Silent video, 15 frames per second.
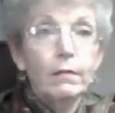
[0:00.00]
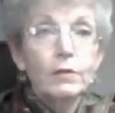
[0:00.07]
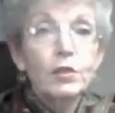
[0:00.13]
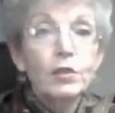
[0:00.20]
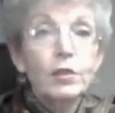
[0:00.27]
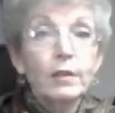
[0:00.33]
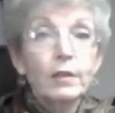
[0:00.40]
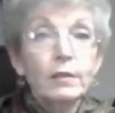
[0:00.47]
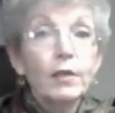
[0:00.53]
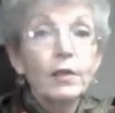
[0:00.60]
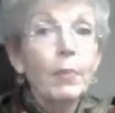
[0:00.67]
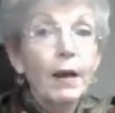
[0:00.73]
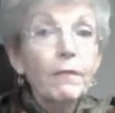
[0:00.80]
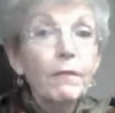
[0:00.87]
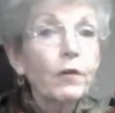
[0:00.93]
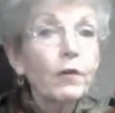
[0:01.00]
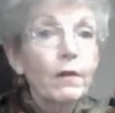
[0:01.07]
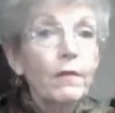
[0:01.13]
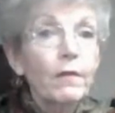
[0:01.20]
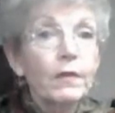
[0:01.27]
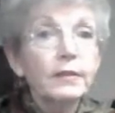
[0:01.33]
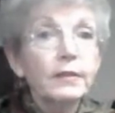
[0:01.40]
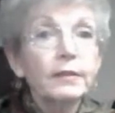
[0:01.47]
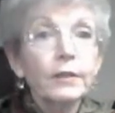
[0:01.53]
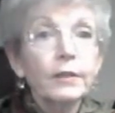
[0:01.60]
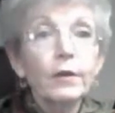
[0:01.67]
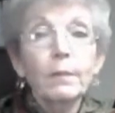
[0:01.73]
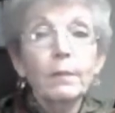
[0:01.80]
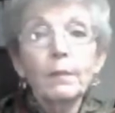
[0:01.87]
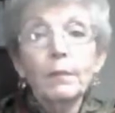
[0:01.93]
to buffer the
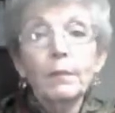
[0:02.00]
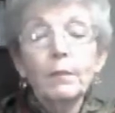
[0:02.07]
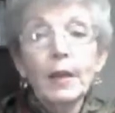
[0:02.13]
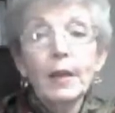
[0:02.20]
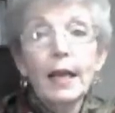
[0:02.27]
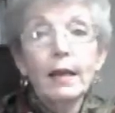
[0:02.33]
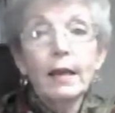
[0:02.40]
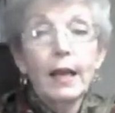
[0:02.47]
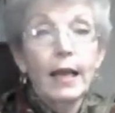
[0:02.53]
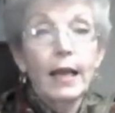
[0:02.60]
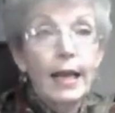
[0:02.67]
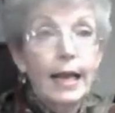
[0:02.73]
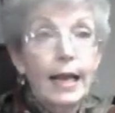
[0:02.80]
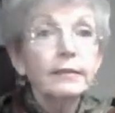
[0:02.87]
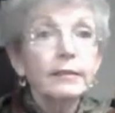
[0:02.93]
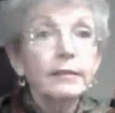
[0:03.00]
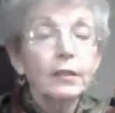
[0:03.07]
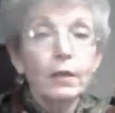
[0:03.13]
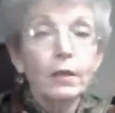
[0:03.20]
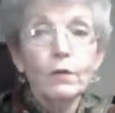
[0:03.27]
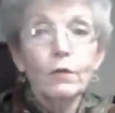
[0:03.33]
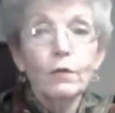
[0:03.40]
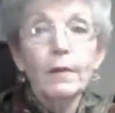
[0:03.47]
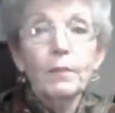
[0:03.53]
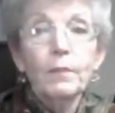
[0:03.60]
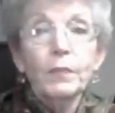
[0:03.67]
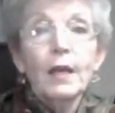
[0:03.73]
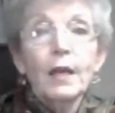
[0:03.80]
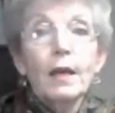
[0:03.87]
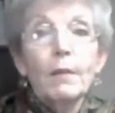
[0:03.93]
serum acid load.
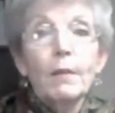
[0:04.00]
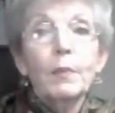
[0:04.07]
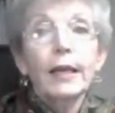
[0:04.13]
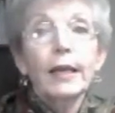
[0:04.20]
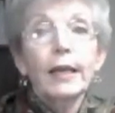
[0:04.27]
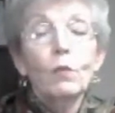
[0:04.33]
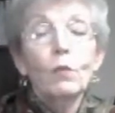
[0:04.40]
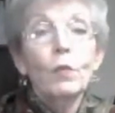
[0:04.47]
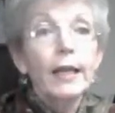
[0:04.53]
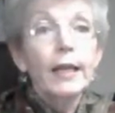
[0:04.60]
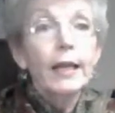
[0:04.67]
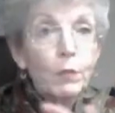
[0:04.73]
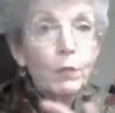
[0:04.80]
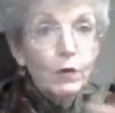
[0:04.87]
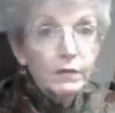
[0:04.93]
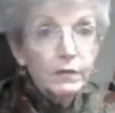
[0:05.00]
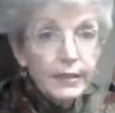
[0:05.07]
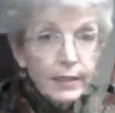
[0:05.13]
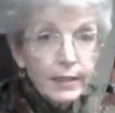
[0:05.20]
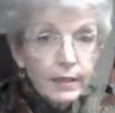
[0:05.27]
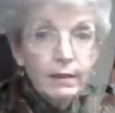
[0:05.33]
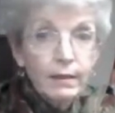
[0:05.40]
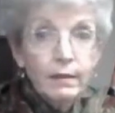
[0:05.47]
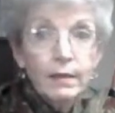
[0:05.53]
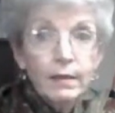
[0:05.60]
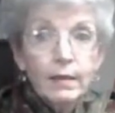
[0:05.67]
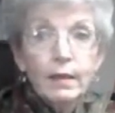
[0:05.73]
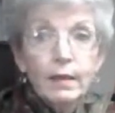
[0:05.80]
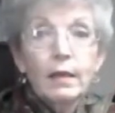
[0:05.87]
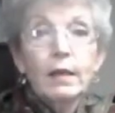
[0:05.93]
But when it moves in,
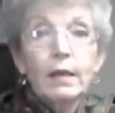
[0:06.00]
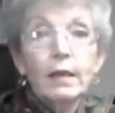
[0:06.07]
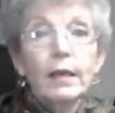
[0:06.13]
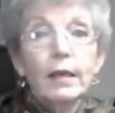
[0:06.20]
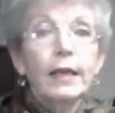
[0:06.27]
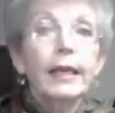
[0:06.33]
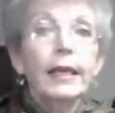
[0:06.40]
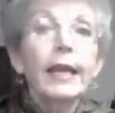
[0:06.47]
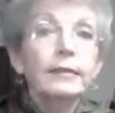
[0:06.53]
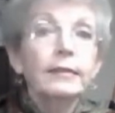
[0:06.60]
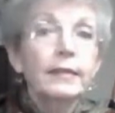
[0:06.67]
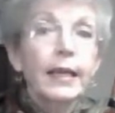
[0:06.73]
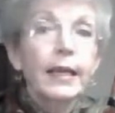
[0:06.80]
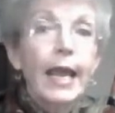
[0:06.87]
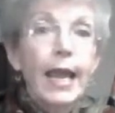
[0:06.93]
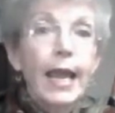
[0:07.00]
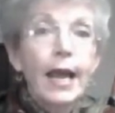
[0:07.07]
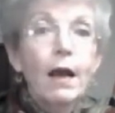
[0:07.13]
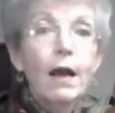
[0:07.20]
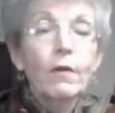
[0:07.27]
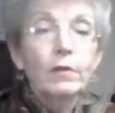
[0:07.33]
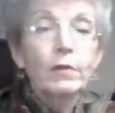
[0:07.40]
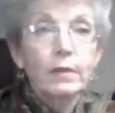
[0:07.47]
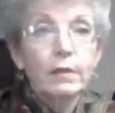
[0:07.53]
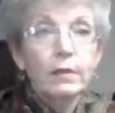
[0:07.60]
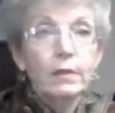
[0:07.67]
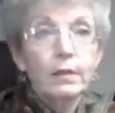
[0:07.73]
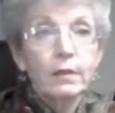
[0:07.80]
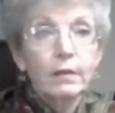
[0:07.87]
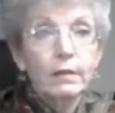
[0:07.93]
it kicks the K out
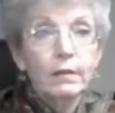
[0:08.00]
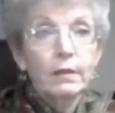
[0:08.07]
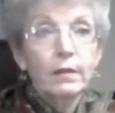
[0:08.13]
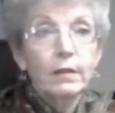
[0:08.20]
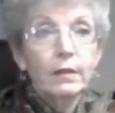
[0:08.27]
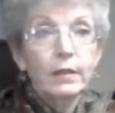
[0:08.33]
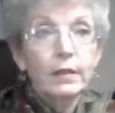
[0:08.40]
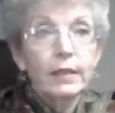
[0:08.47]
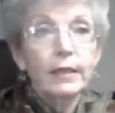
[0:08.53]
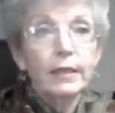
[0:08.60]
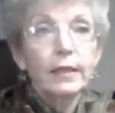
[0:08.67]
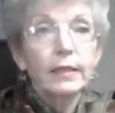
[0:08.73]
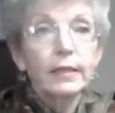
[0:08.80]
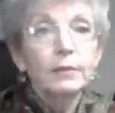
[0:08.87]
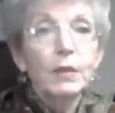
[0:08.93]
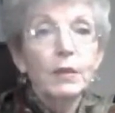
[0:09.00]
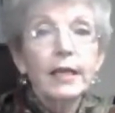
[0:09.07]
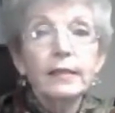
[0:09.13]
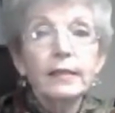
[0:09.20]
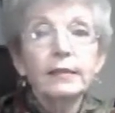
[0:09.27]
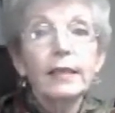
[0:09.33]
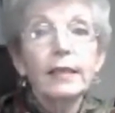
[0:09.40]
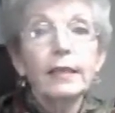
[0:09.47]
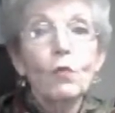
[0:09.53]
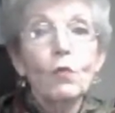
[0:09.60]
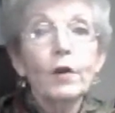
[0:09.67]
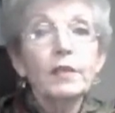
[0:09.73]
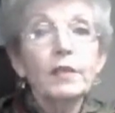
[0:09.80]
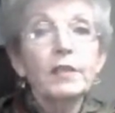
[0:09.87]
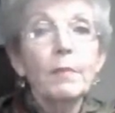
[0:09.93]
in its place in
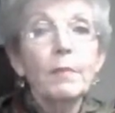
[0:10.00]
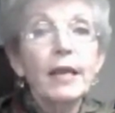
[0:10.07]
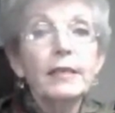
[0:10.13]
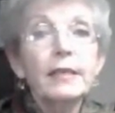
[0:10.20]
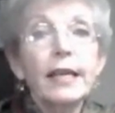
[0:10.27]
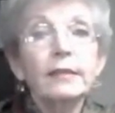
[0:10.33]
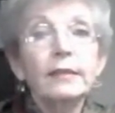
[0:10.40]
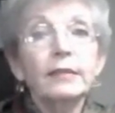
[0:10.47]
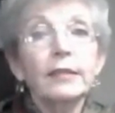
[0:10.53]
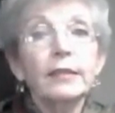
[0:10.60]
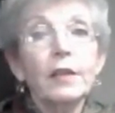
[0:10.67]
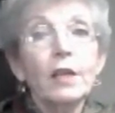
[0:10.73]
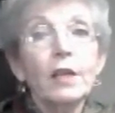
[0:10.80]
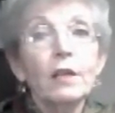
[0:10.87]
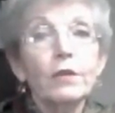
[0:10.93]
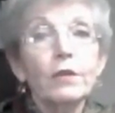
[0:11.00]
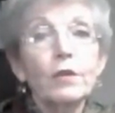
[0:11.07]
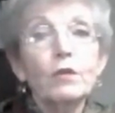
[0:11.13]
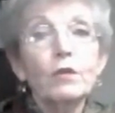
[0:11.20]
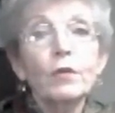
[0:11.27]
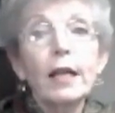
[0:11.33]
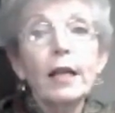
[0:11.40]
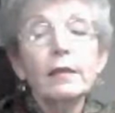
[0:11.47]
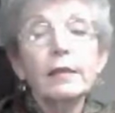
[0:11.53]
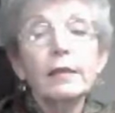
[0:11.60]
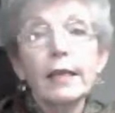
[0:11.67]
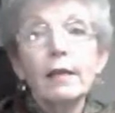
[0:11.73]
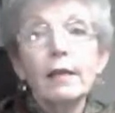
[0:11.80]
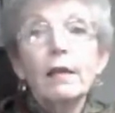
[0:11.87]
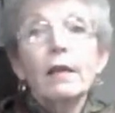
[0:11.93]
order to maintain cellular neutrality.
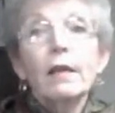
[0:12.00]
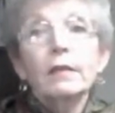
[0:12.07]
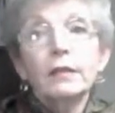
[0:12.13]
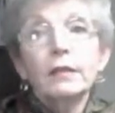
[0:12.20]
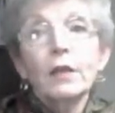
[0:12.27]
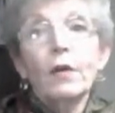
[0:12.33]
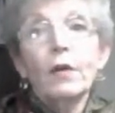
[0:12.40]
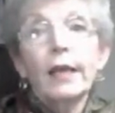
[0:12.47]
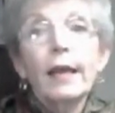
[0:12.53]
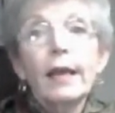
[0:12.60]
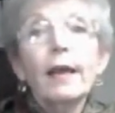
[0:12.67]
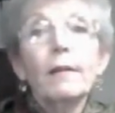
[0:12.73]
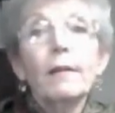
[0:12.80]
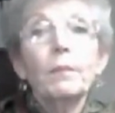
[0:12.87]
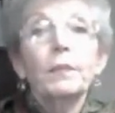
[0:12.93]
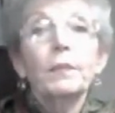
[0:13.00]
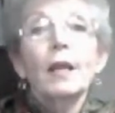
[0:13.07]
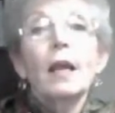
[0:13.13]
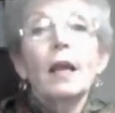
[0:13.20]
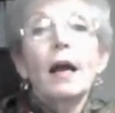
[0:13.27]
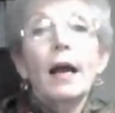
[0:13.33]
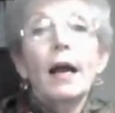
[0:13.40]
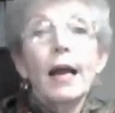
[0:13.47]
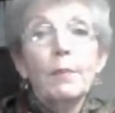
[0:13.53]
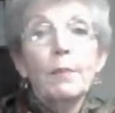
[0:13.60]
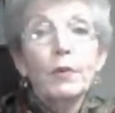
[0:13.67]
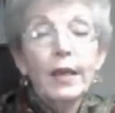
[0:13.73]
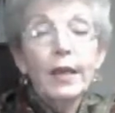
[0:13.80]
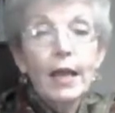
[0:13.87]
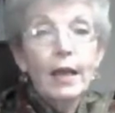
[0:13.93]
So again,
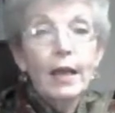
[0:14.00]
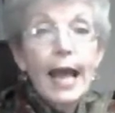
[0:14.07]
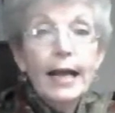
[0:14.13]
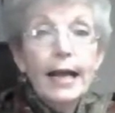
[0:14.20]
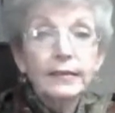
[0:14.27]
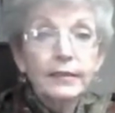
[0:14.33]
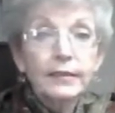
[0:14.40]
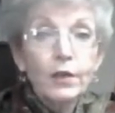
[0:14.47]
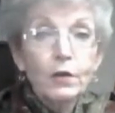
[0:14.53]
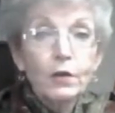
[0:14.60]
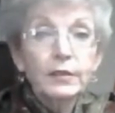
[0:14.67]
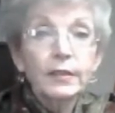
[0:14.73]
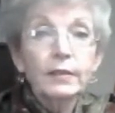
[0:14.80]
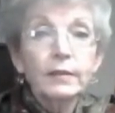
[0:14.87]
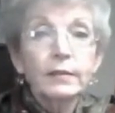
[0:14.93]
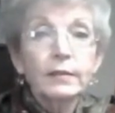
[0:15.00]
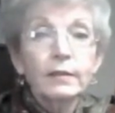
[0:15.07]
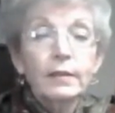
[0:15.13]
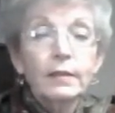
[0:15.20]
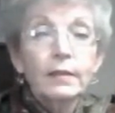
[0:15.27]
acidosis,